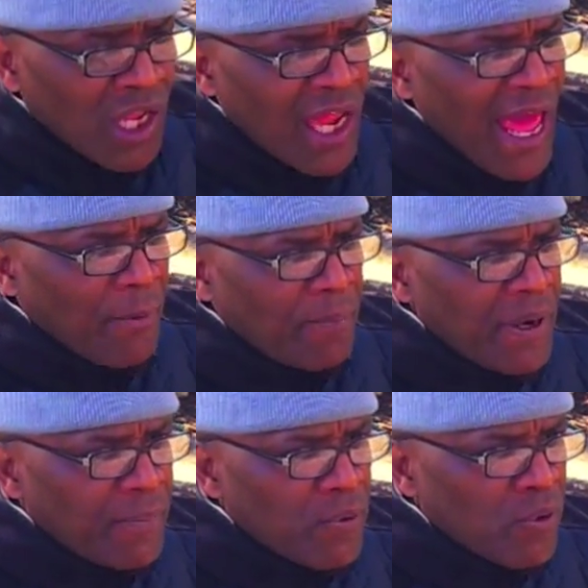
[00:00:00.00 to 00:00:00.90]
a lot of
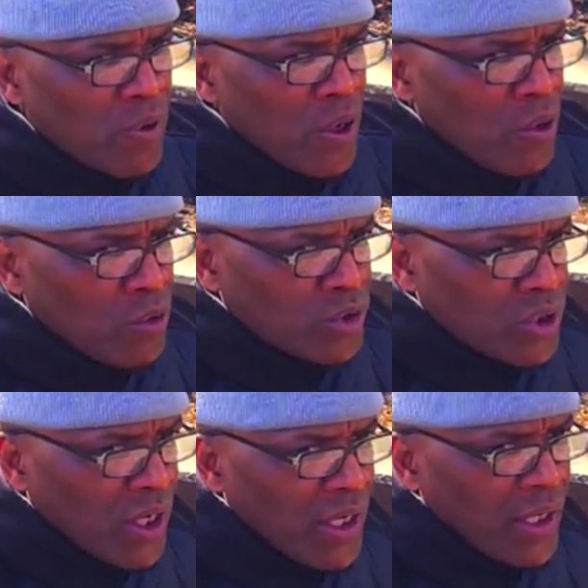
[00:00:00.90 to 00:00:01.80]
people who
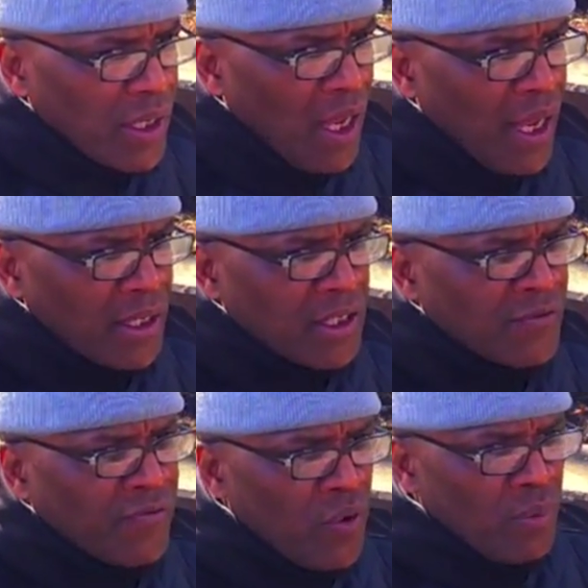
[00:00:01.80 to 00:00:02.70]
study this
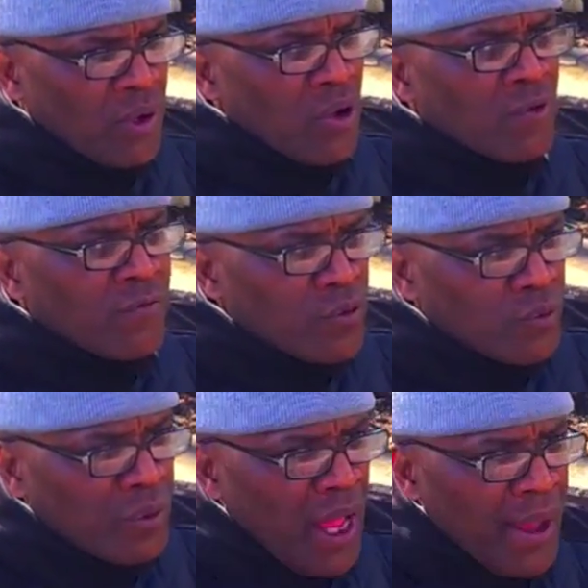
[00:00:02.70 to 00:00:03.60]
form of Kung Fu,
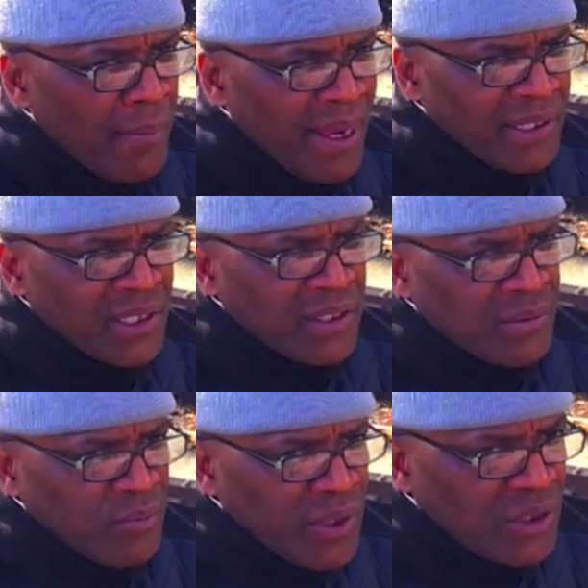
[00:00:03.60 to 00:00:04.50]
my
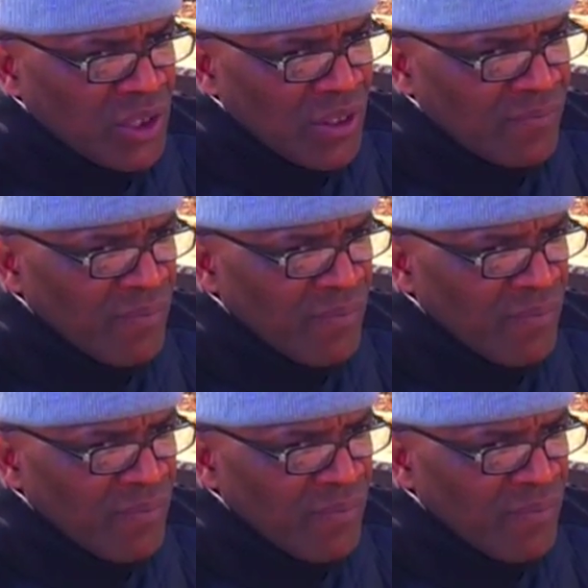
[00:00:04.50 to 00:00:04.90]
system, Wing Chun,